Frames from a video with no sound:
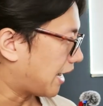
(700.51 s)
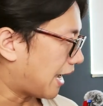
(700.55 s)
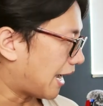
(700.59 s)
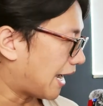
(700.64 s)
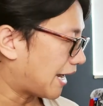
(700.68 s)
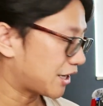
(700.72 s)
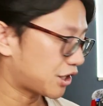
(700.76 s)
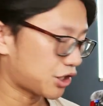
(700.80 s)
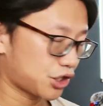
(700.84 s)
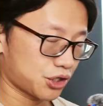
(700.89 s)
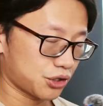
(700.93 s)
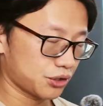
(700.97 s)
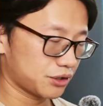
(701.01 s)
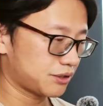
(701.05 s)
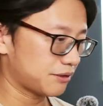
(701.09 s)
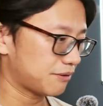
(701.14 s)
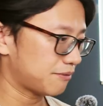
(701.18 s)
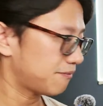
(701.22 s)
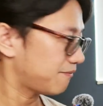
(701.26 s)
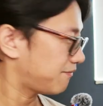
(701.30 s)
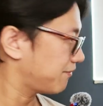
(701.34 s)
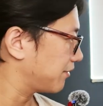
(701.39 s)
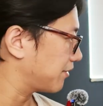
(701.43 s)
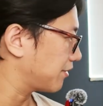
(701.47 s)
I could
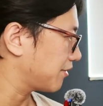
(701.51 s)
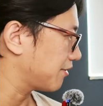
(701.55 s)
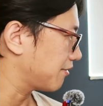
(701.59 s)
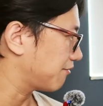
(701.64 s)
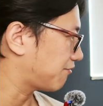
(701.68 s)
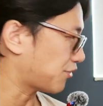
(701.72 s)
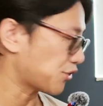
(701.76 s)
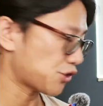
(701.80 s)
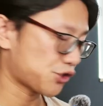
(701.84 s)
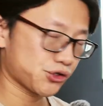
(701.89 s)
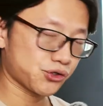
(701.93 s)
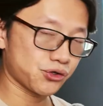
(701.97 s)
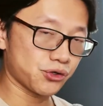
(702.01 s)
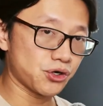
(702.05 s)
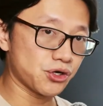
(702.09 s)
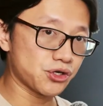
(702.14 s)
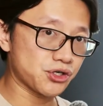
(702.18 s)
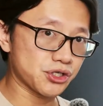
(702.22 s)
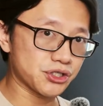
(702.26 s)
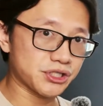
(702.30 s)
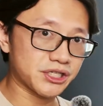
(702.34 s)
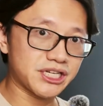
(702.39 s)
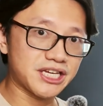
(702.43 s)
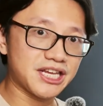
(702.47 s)
for sure
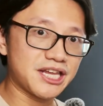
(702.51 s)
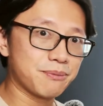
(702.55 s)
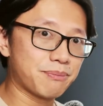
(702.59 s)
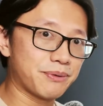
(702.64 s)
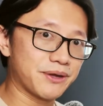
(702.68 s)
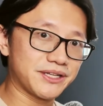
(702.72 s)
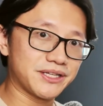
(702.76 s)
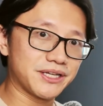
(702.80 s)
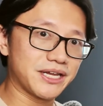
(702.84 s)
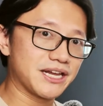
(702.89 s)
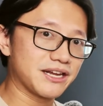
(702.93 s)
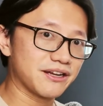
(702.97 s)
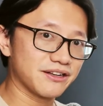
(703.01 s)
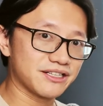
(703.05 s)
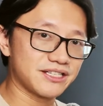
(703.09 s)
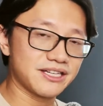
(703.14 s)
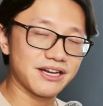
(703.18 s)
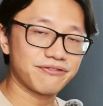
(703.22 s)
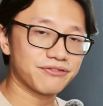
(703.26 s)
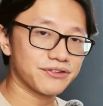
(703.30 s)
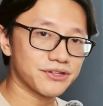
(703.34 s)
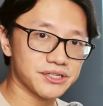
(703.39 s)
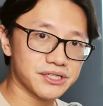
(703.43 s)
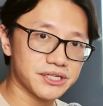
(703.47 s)
just keep it
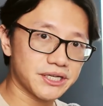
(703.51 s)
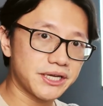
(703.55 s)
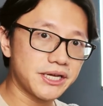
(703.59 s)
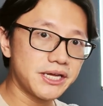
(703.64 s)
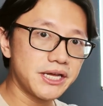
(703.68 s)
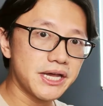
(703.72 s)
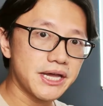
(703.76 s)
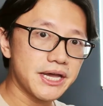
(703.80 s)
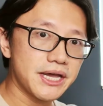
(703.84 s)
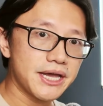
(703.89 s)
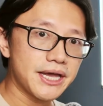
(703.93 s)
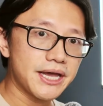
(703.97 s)
indefinitely